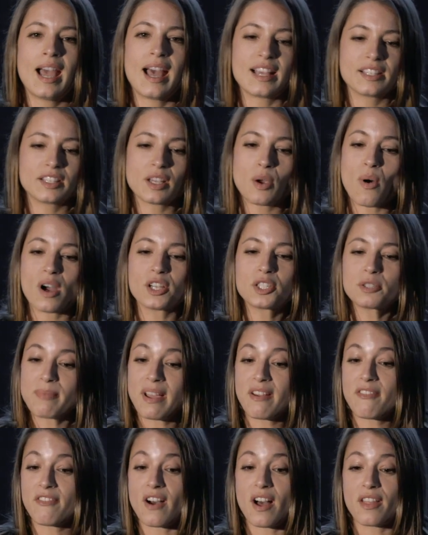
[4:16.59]
As I watched
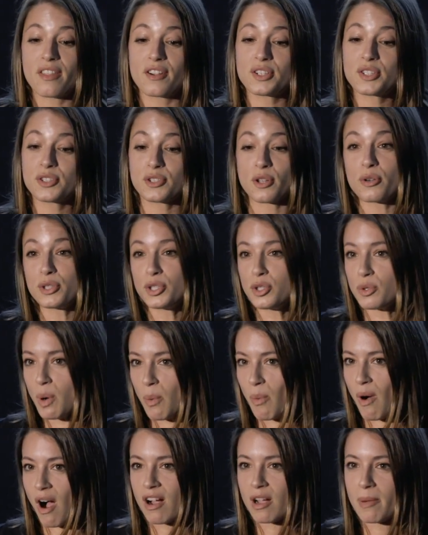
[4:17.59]
my father slow to a
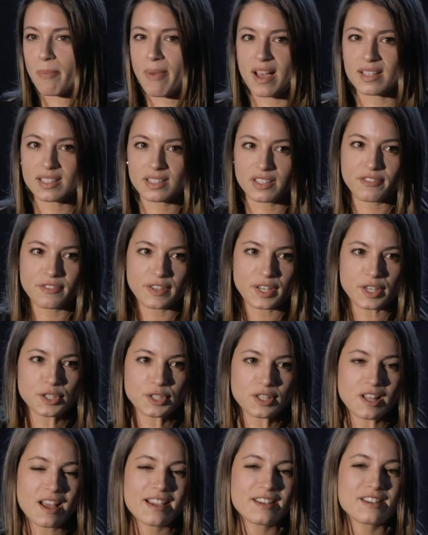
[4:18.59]
walk past the
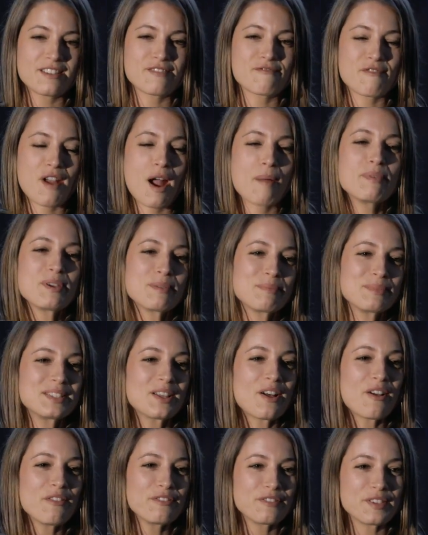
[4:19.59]
finish line and wrap
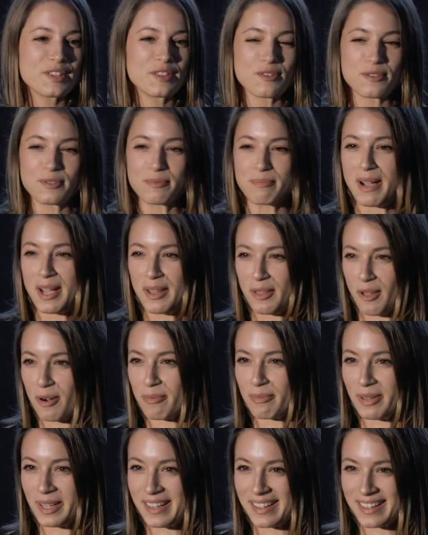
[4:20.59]
himself in those
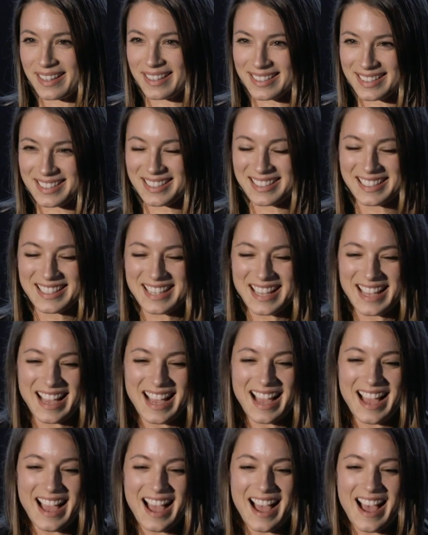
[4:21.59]
mylar blankets,
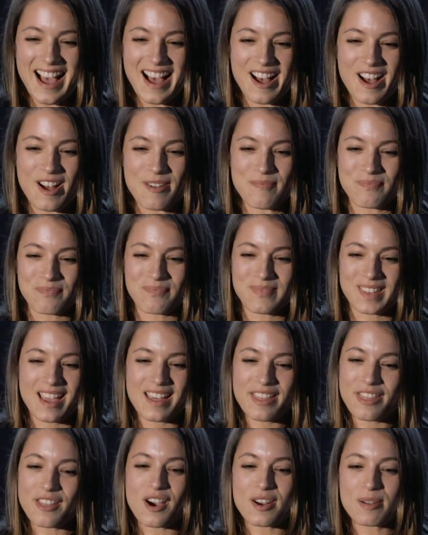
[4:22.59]

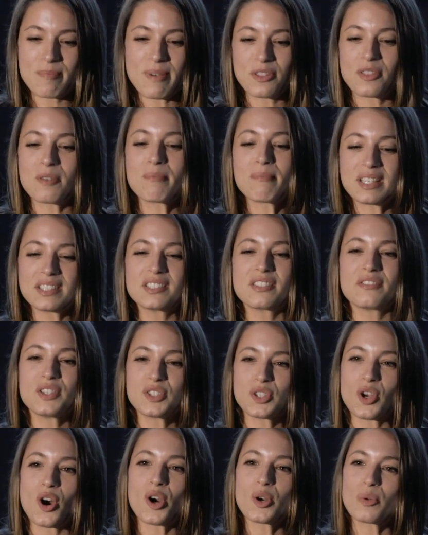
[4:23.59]
I thought about the months of
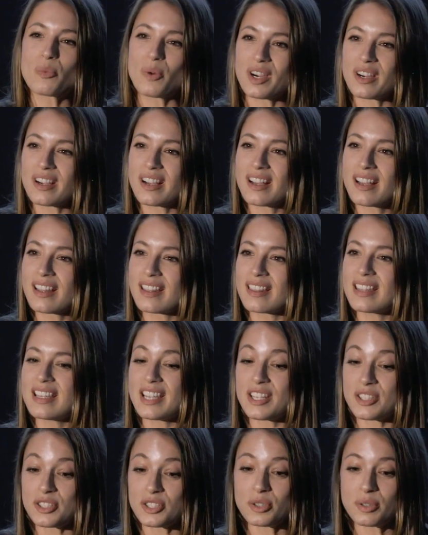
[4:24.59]
his hard work, the
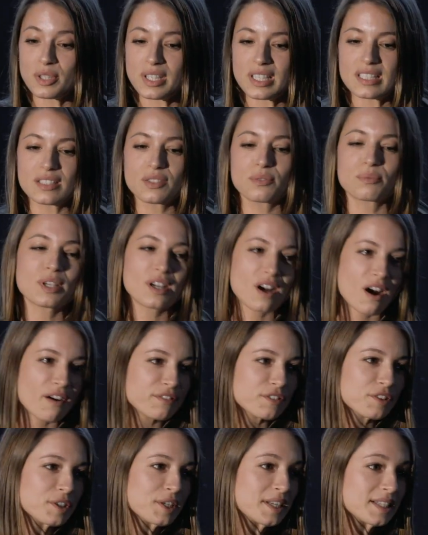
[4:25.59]
injuries,
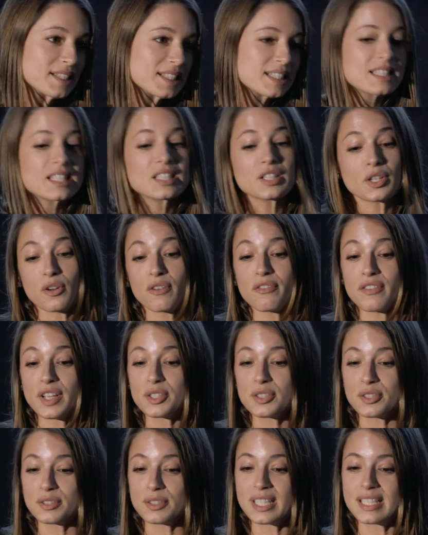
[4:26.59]
recoveries, the little
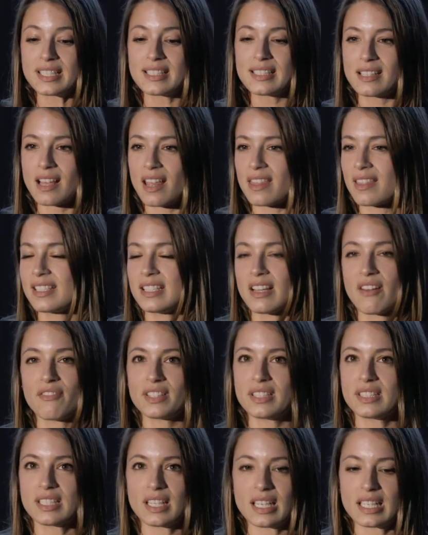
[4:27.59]
victories, and the
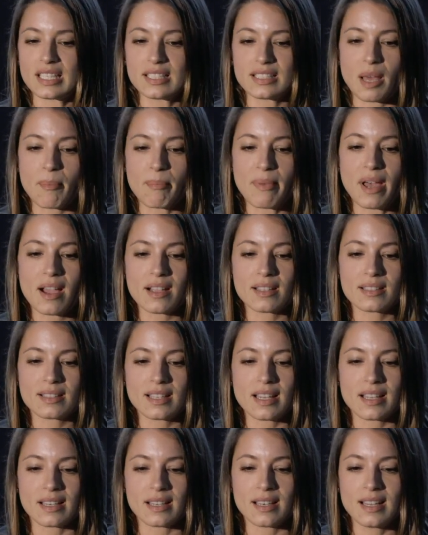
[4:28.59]
devastating setbacks,
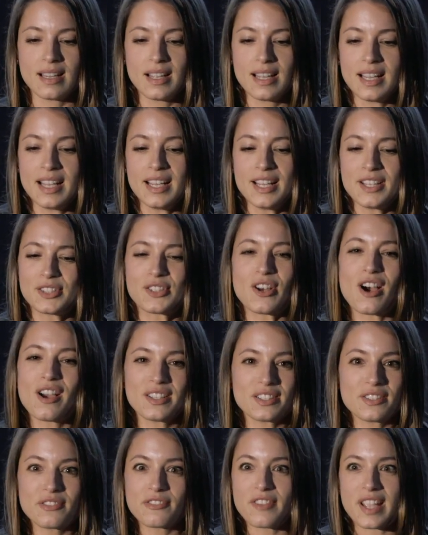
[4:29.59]
and saw
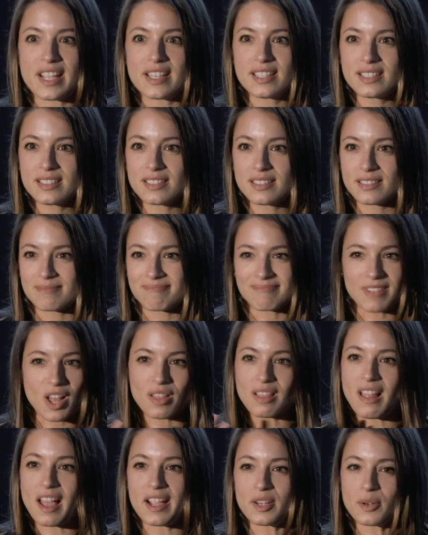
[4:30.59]
his face
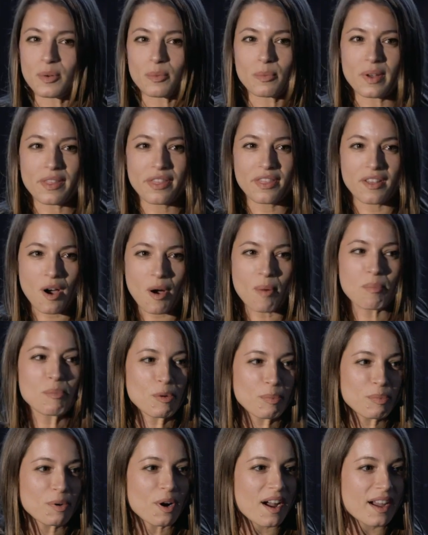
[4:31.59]
alight with the
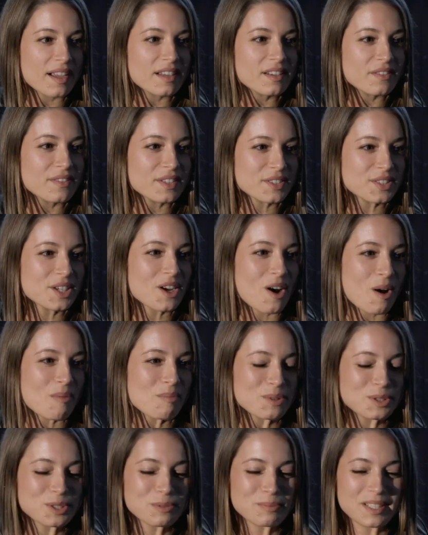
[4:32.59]
humble pride of his
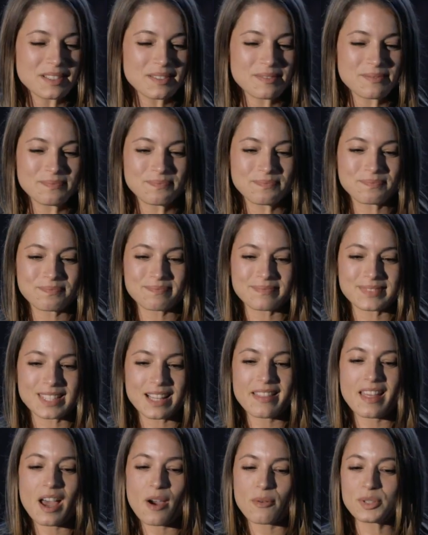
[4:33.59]
accomplishment.
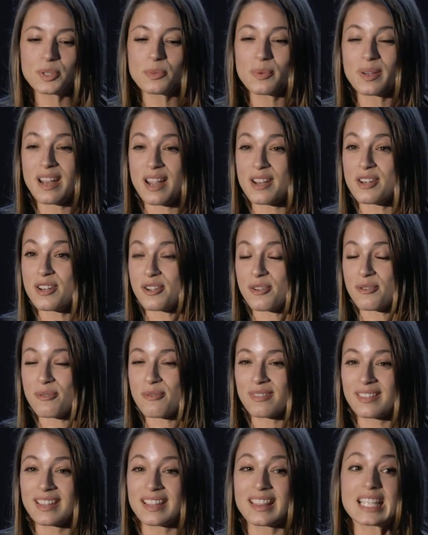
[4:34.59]
That was when I
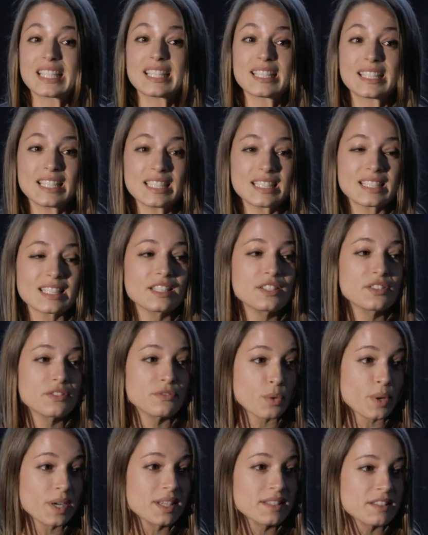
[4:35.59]
knew that the ceaseless
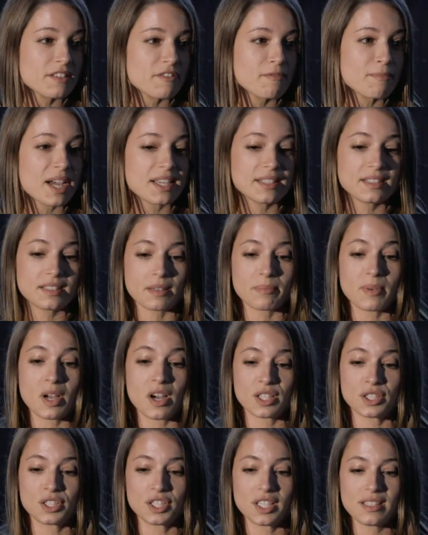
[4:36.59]
voice of my
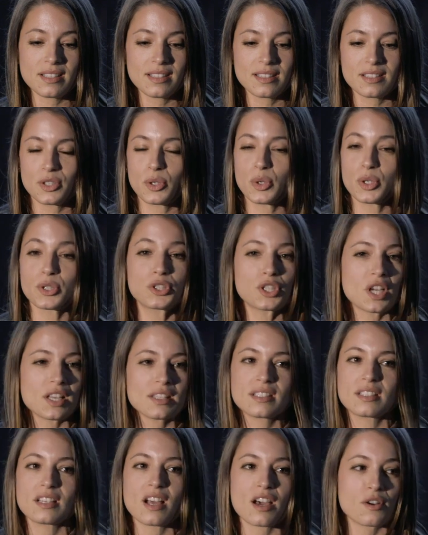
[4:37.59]
subconscious, "You're
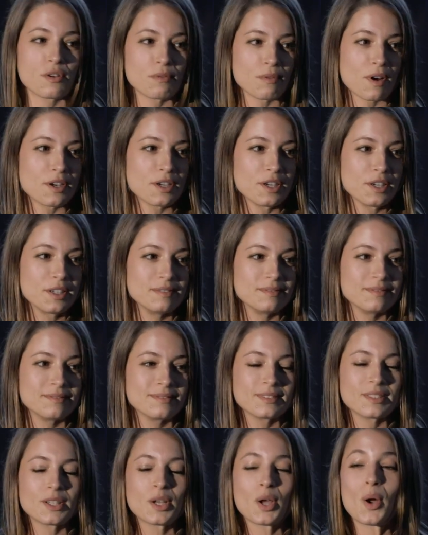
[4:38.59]
just not a runner,"
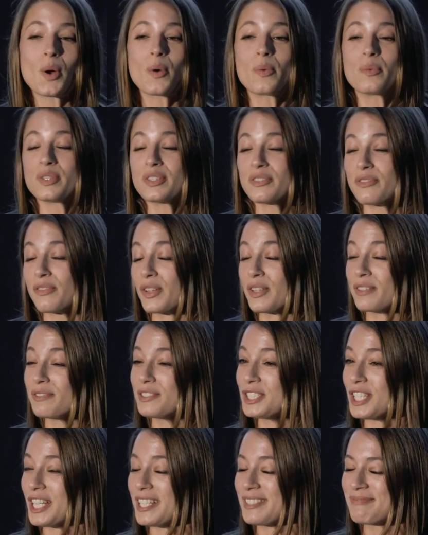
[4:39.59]
was full of
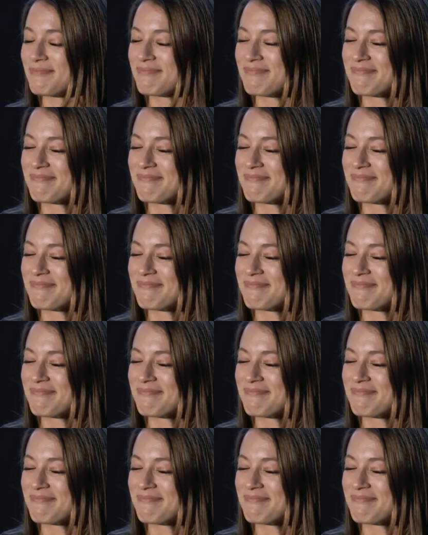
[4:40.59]
shit.